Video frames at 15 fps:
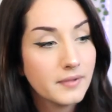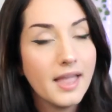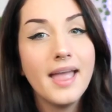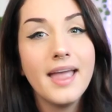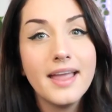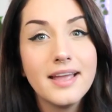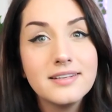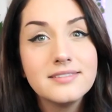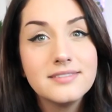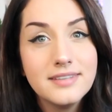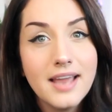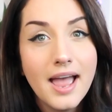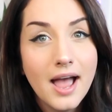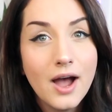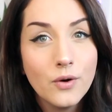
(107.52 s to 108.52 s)
hands
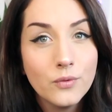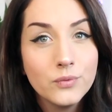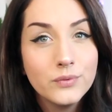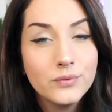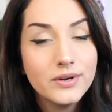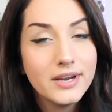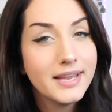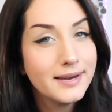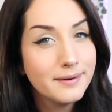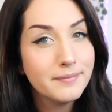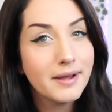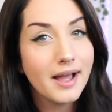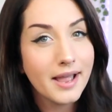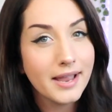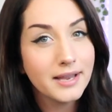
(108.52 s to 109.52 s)
down, in
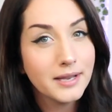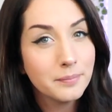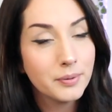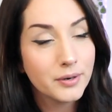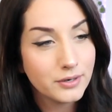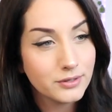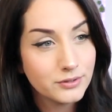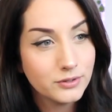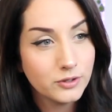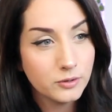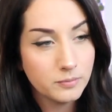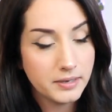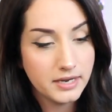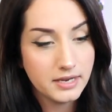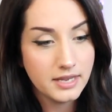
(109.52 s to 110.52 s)
my personal
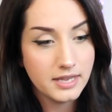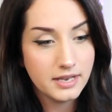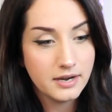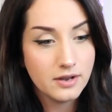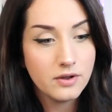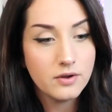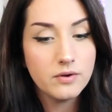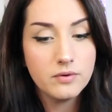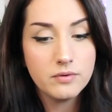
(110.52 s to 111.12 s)
opinion,